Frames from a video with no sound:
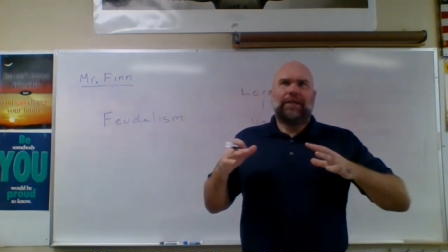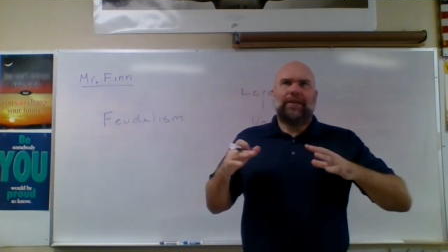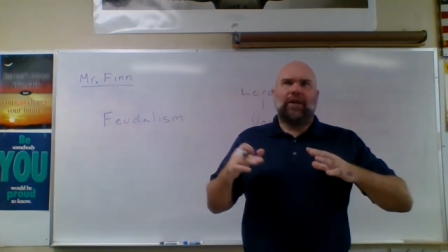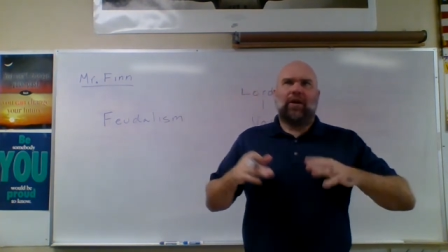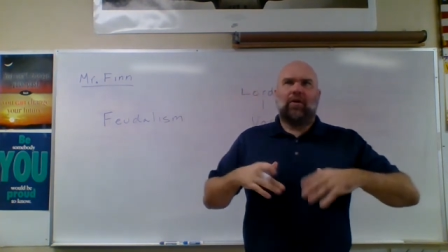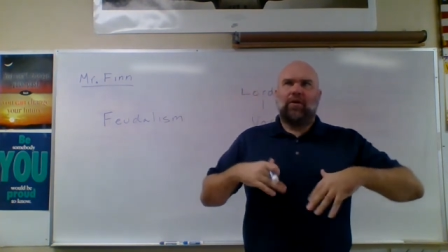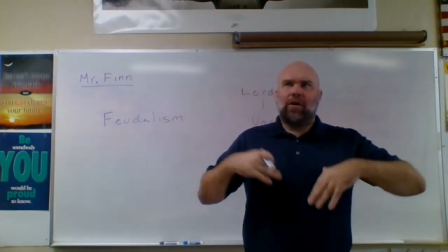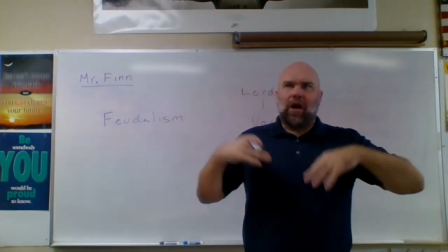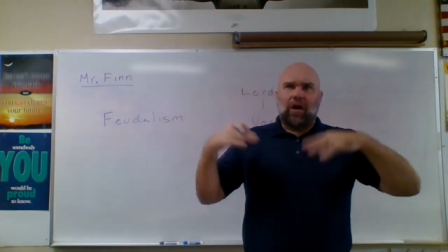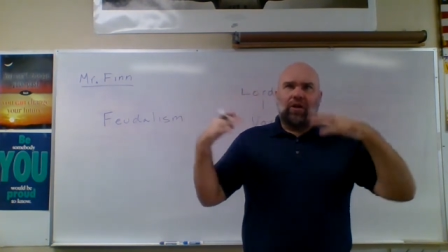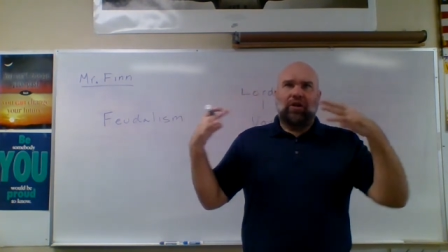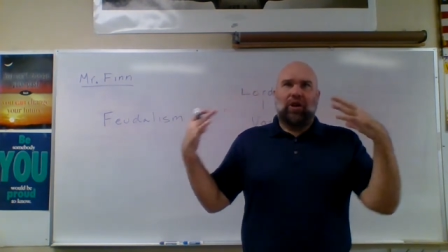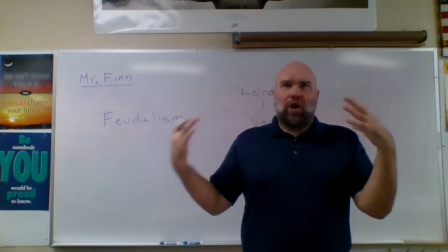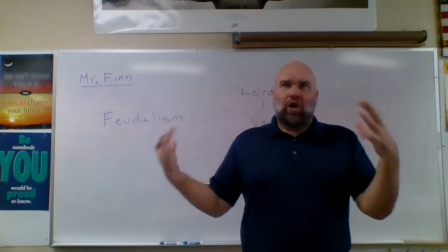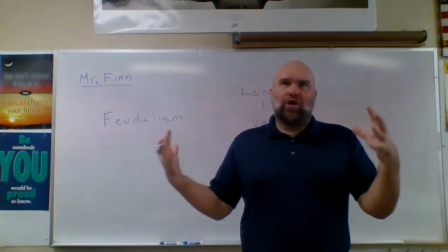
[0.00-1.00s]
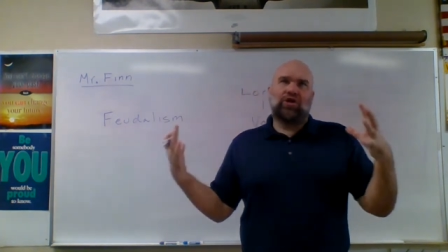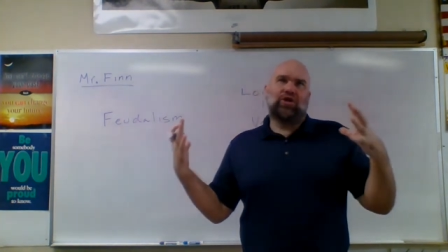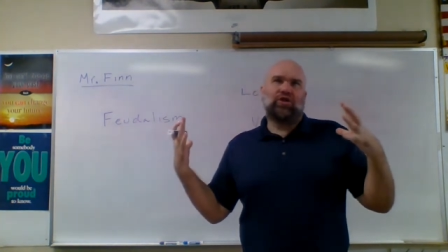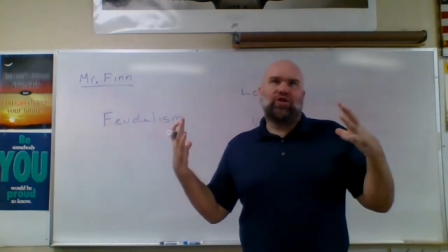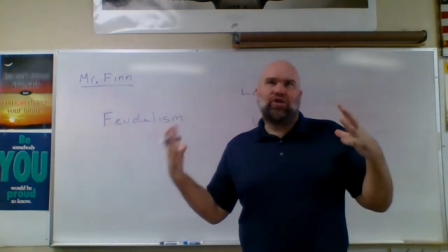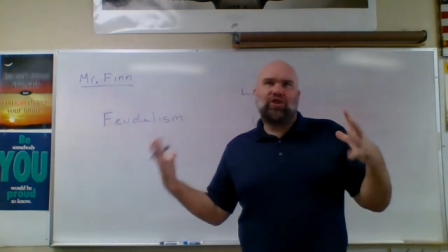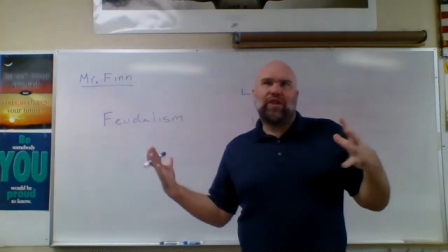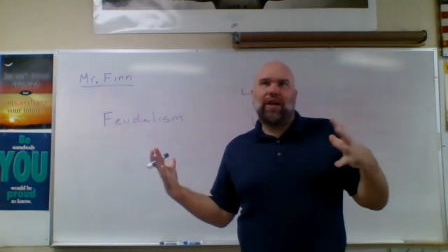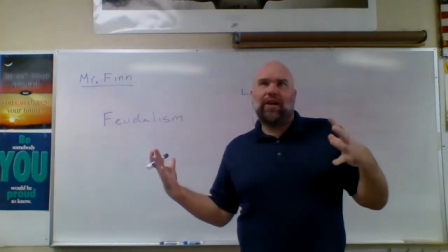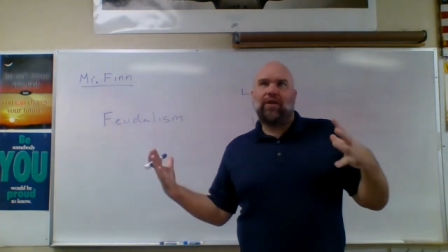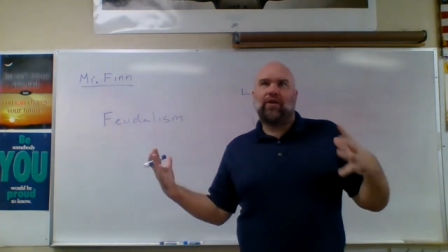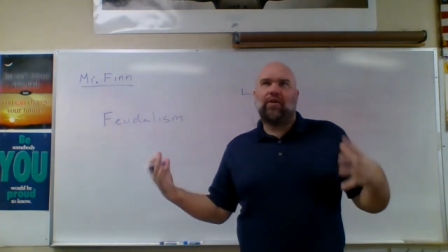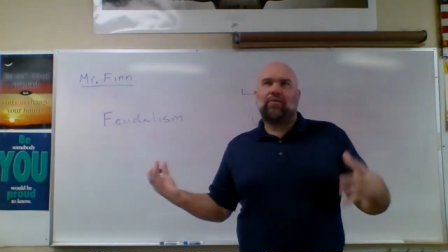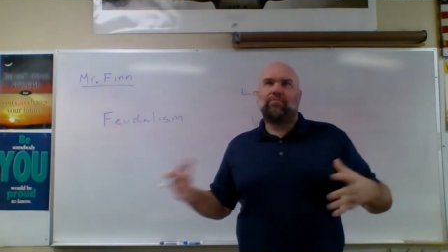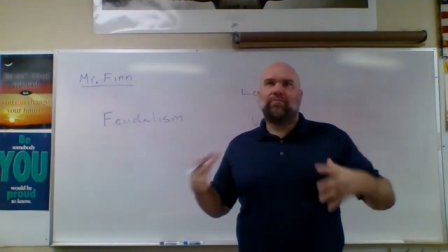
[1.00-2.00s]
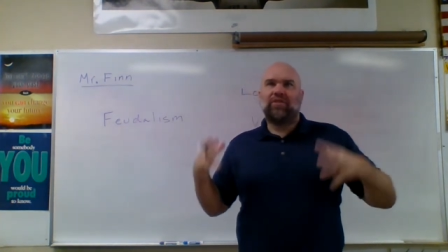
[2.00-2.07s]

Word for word: you know, a larger scale